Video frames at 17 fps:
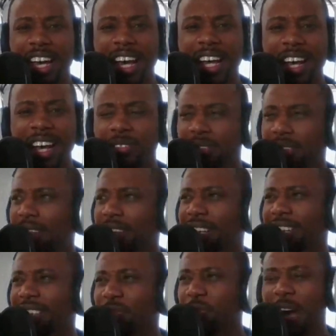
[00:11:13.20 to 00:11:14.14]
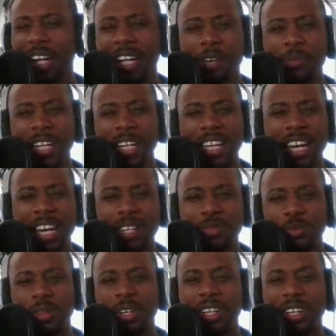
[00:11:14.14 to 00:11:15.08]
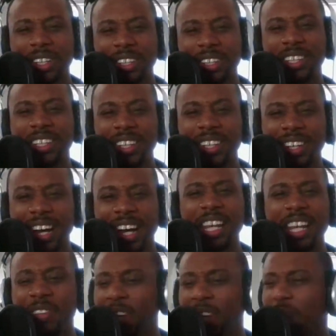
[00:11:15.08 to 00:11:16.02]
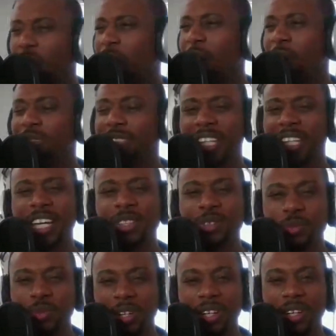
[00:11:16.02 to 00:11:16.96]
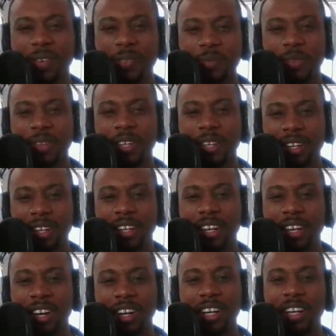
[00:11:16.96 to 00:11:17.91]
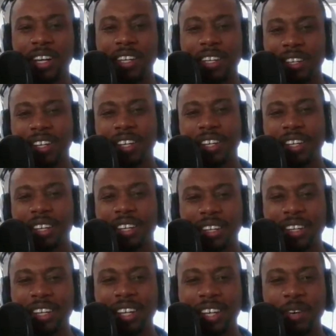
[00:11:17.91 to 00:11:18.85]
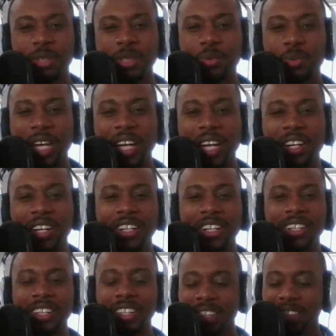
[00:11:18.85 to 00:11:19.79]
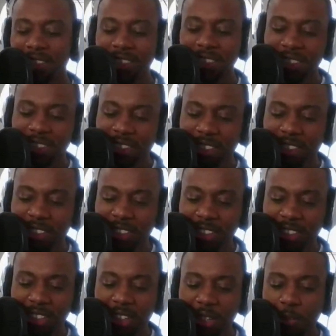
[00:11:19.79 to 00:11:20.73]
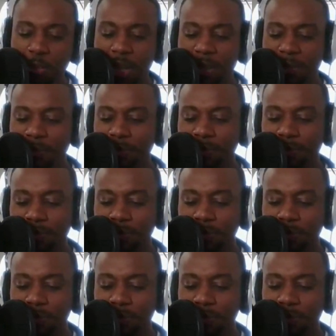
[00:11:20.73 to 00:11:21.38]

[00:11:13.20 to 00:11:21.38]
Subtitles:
I was like, why am I getting one? I didn't even know why I was getting one. It was weird. But